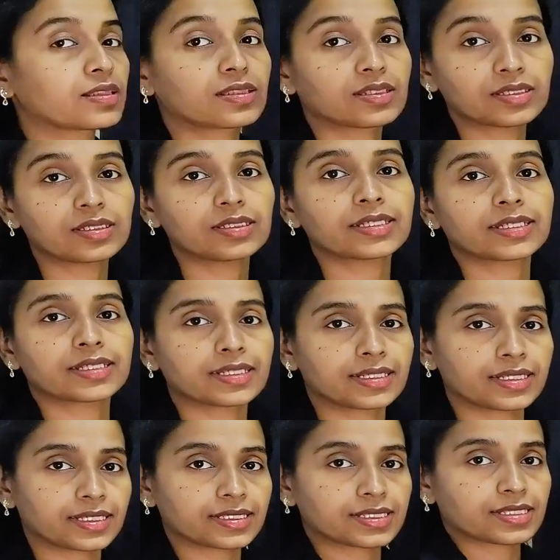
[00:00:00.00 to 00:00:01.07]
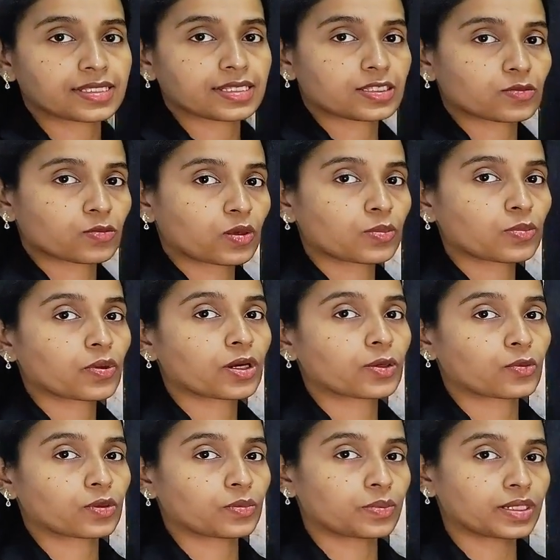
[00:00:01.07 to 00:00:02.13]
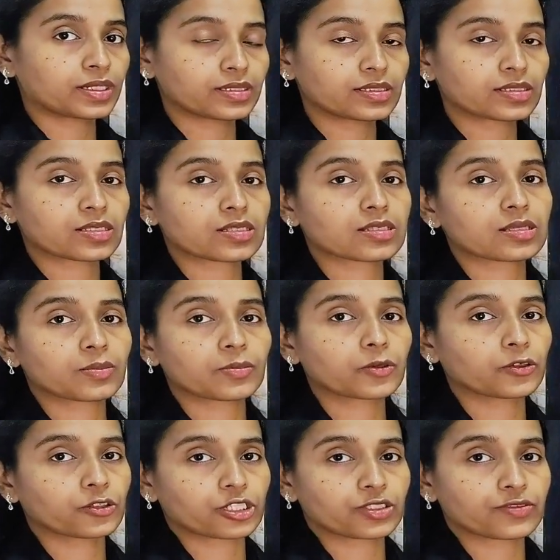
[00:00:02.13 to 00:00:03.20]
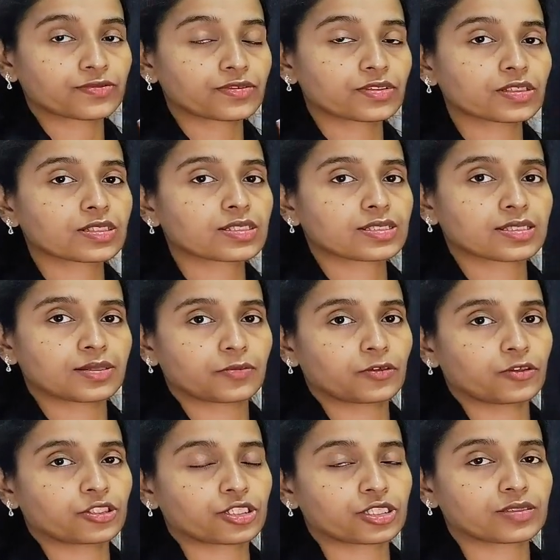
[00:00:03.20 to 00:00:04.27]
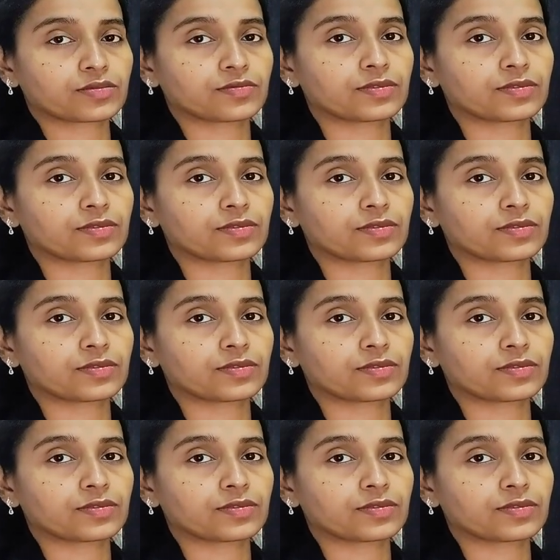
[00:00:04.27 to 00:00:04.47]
3rd in exercise 1.1. But this is sub-question, first sub-question,